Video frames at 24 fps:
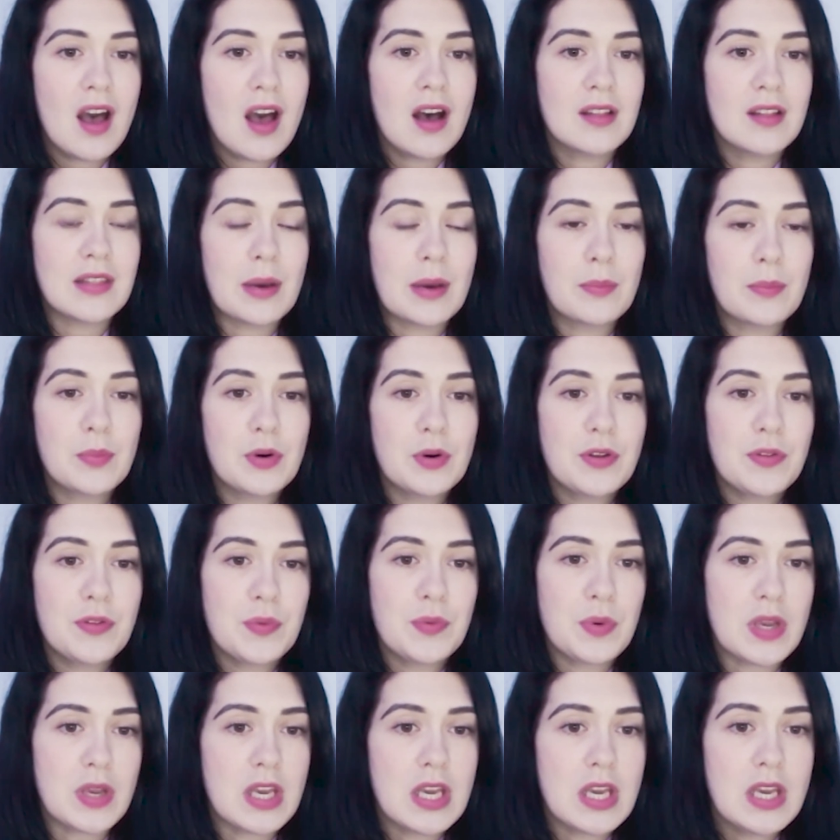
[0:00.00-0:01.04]
Number
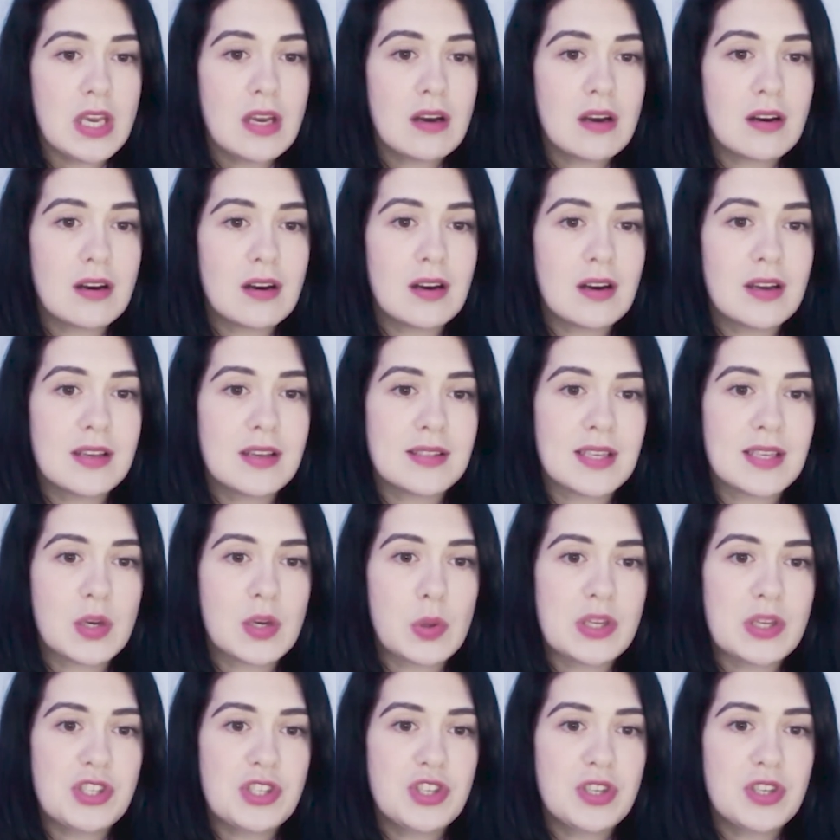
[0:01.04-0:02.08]
3 is a
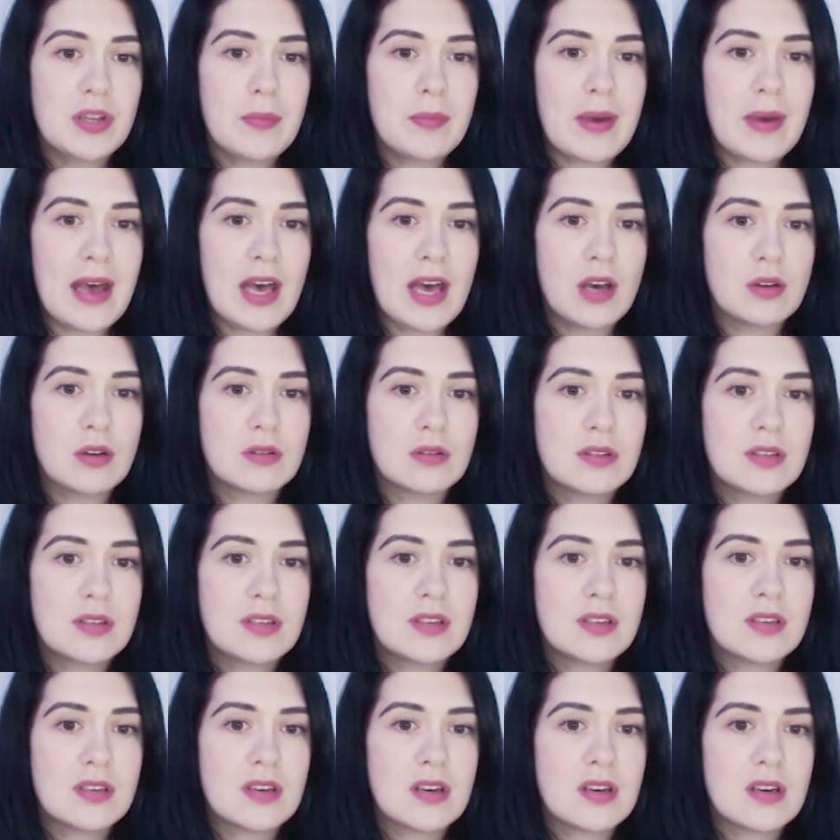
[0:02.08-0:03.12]
question about
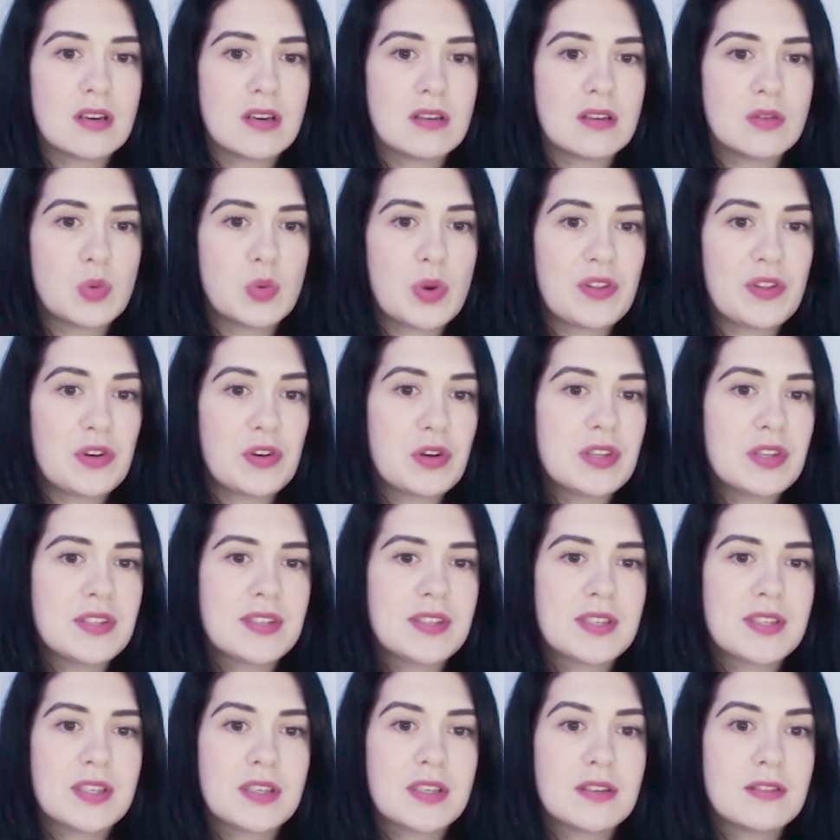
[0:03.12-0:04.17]
whether
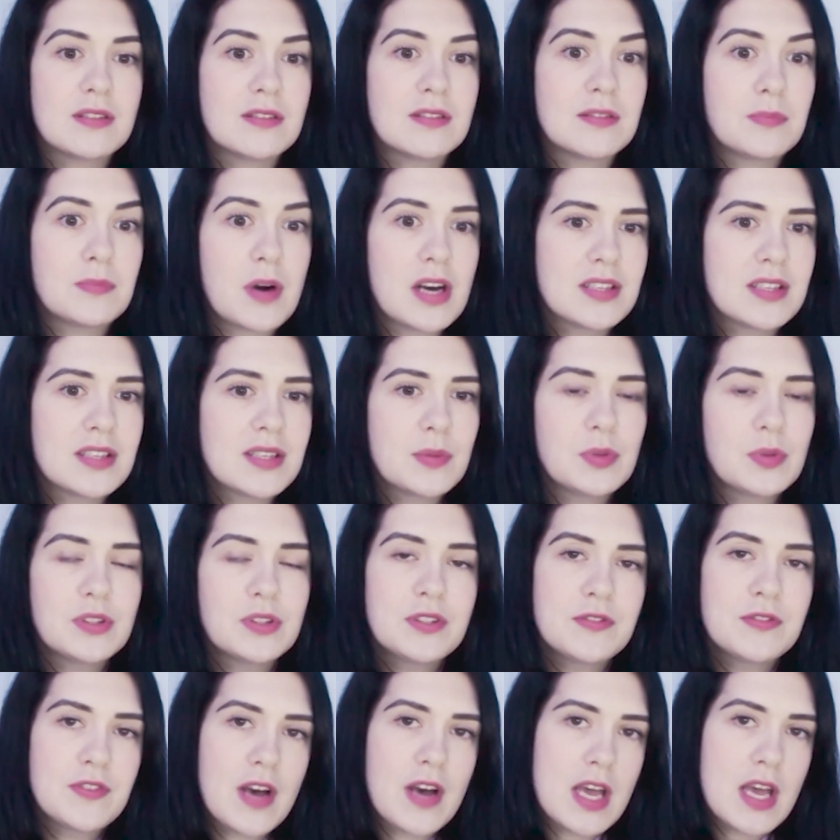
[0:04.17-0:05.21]
it's possible to
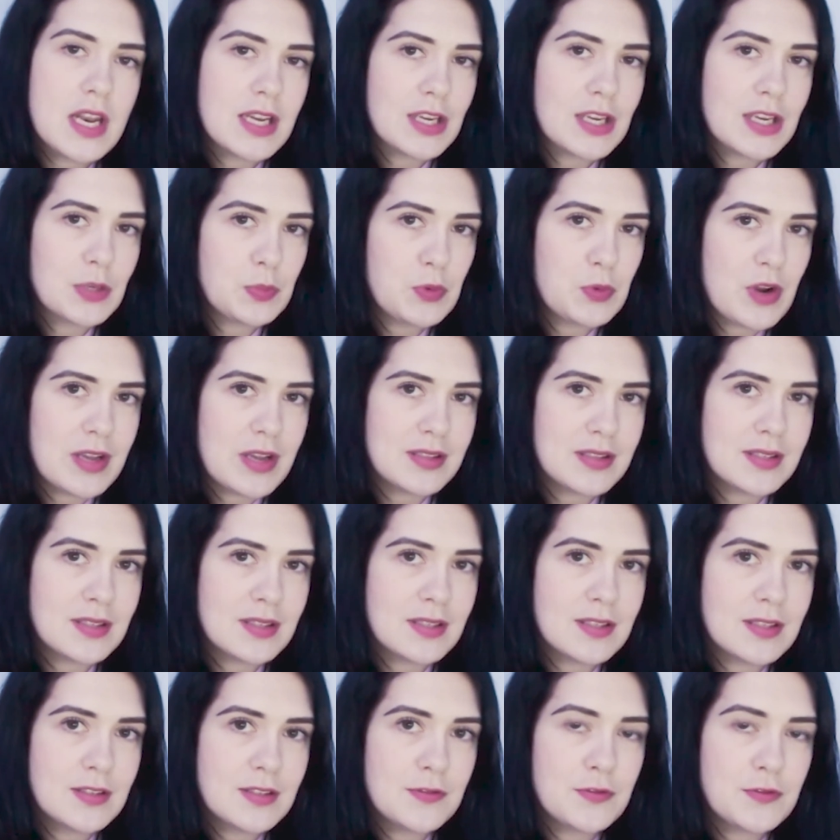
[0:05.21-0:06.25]
find a good
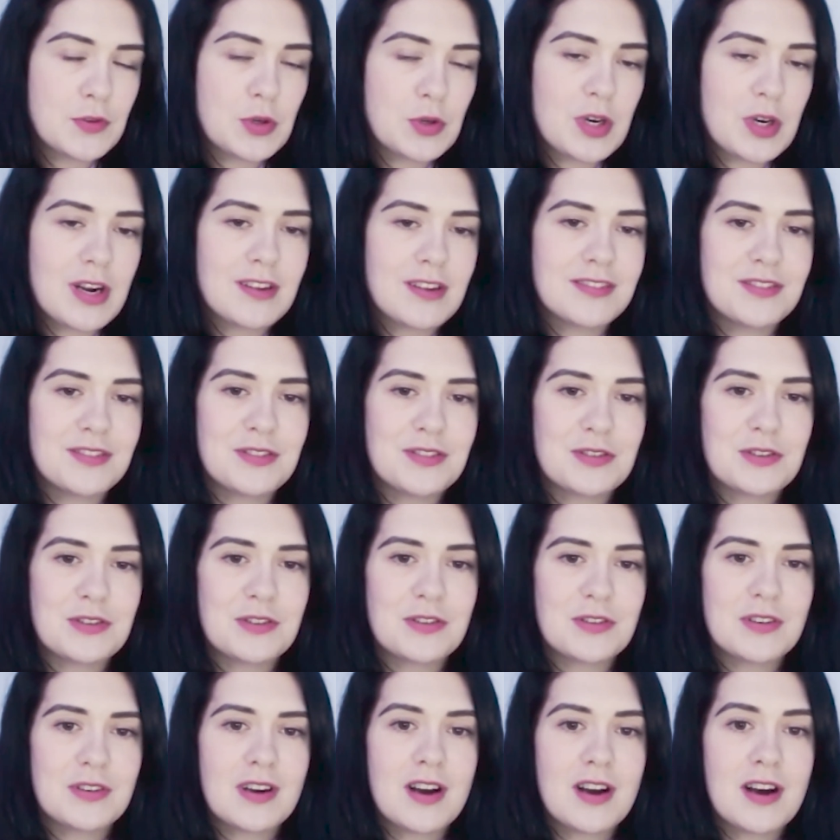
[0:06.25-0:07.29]
present for
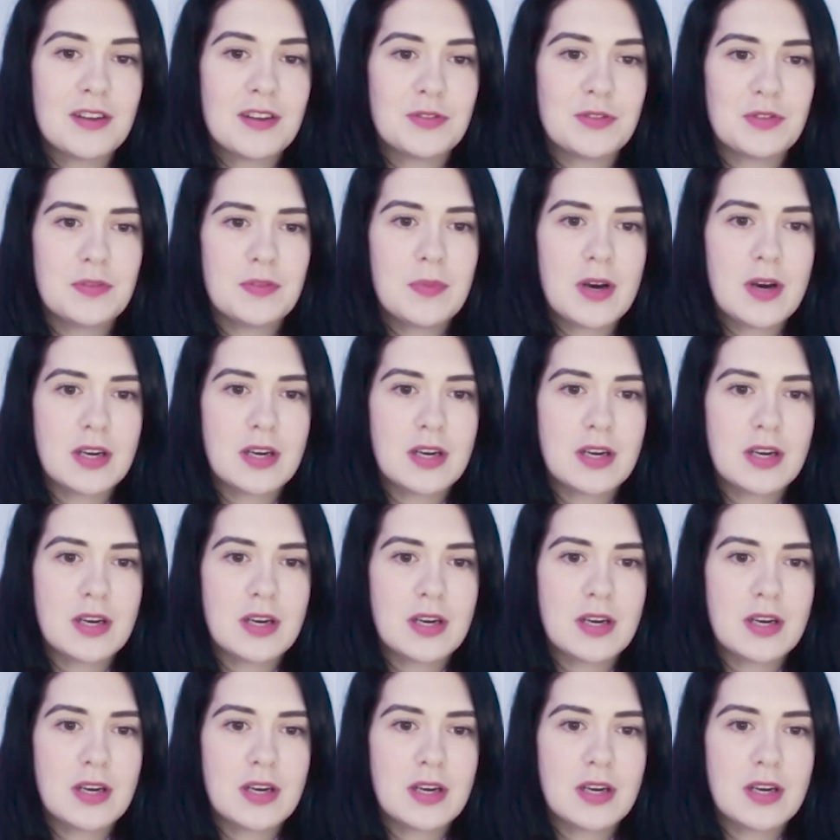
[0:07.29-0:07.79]
under $100.